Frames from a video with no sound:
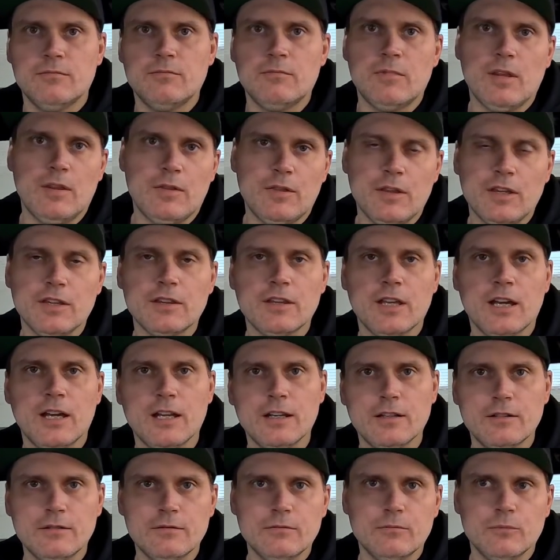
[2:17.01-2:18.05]
they think
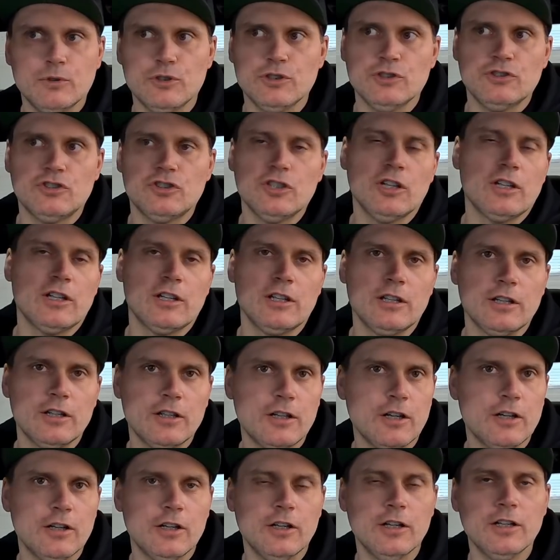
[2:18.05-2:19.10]
that we're just chucking a
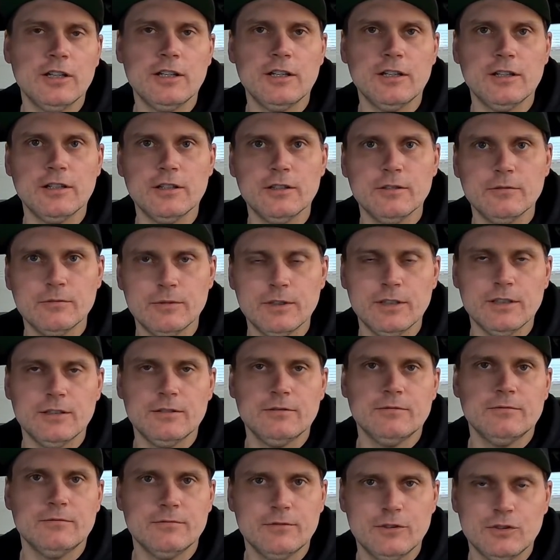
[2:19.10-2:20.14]
car on here, but
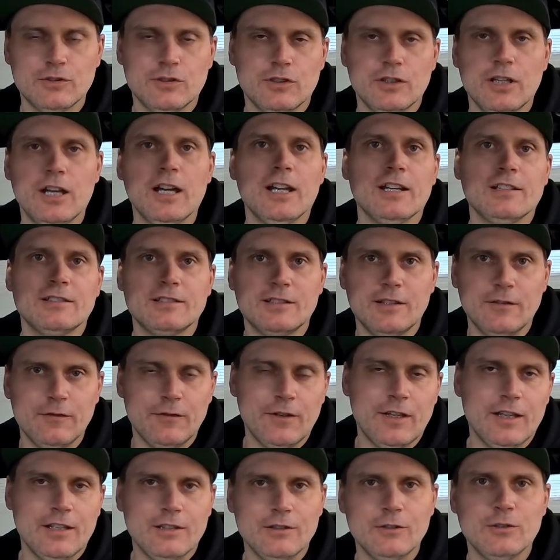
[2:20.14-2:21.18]
there's a lot of stuff
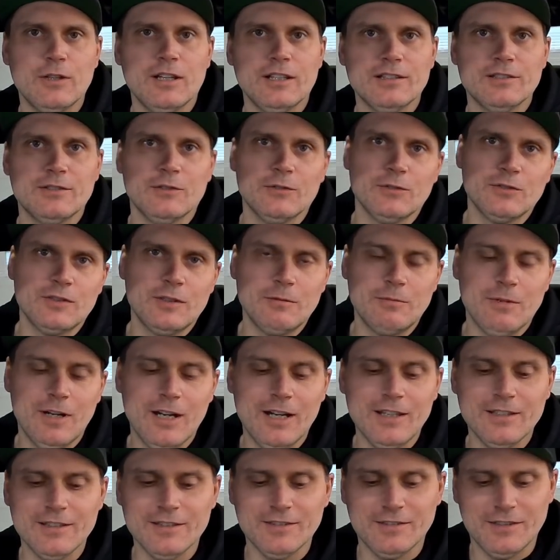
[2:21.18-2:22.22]
that you guys don't see
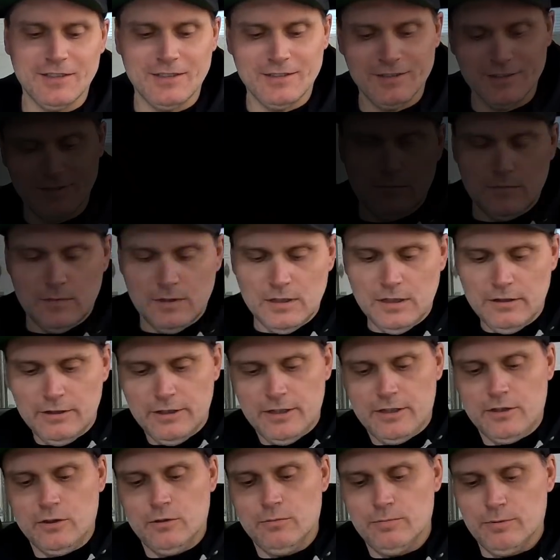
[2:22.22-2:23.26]
behind the scenes. All
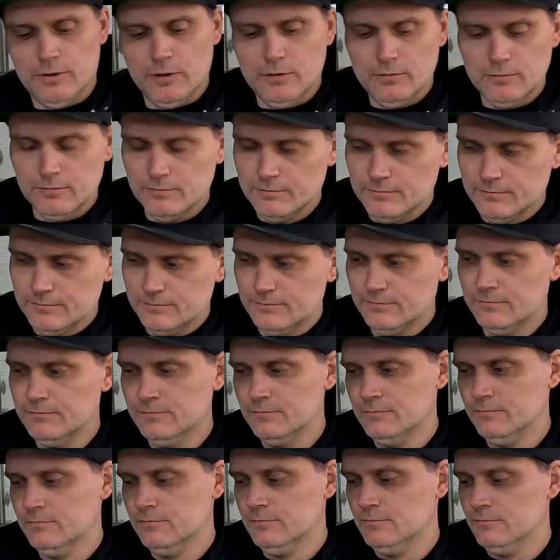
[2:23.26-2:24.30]
right, GoPro
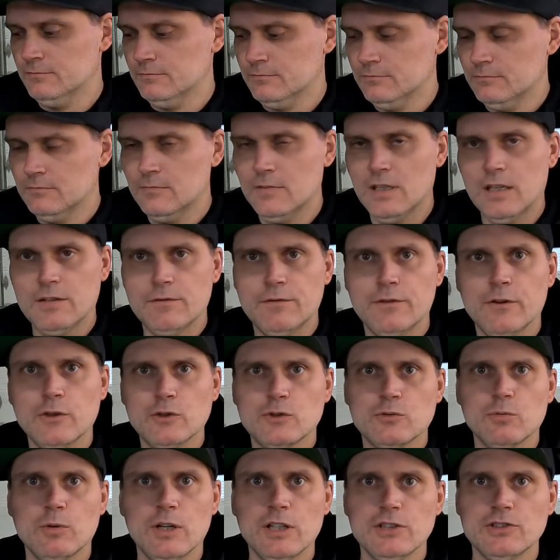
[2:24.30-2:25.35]
and
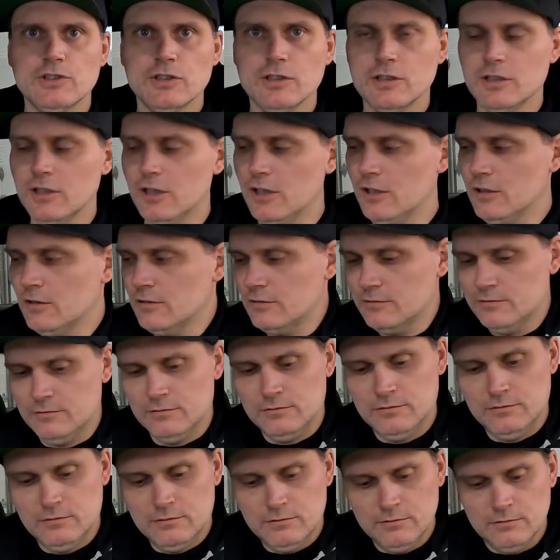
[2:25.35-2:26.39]
folks watching
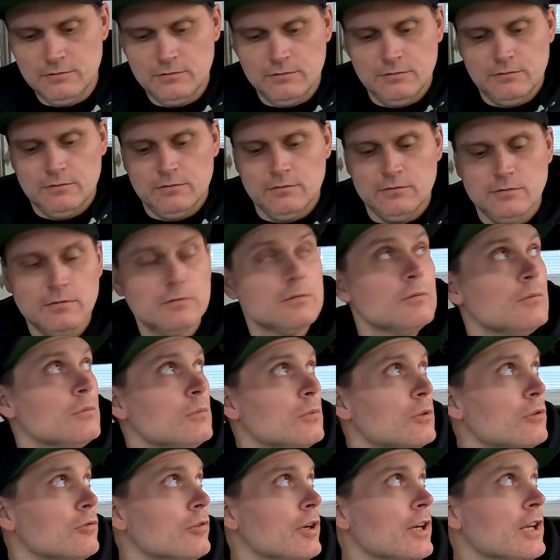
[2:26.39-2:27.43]

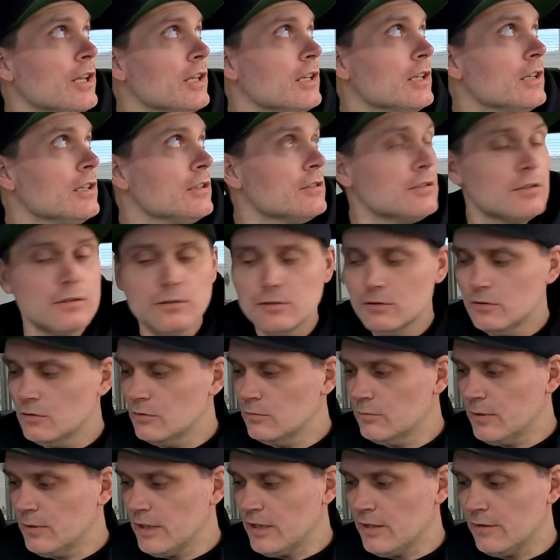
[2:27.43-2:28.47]
along, we're ready to
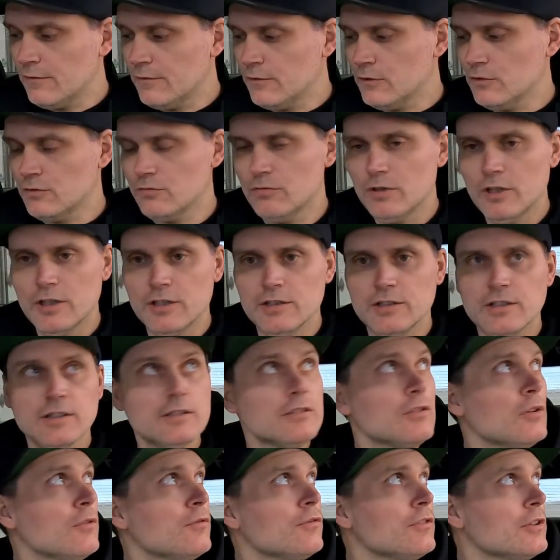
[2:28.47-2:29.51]
make our first run on
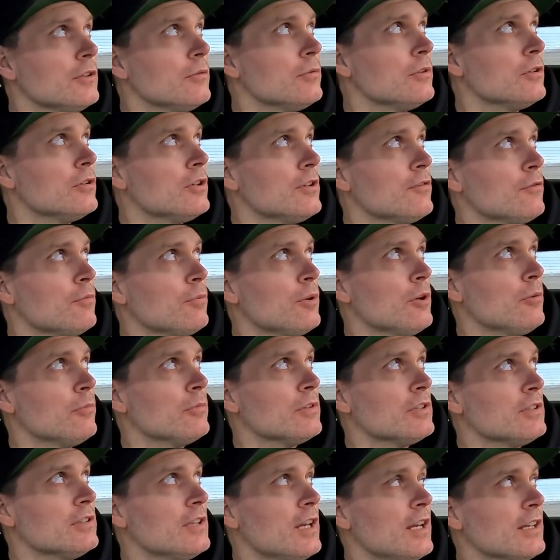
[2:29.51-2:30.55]
this. Hopefully we don't have a problem
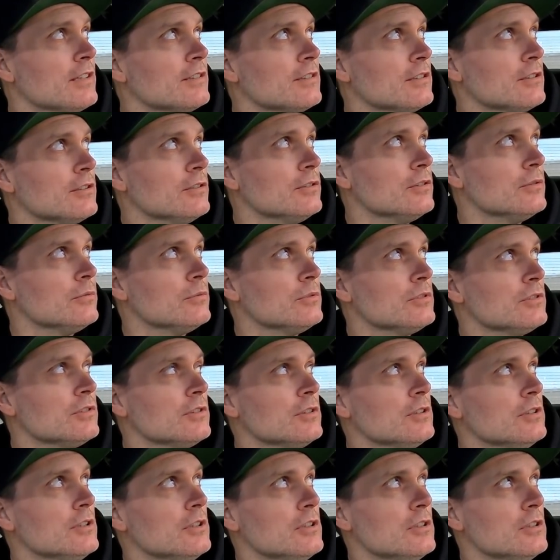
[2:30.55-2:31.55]
with the tach signal. It was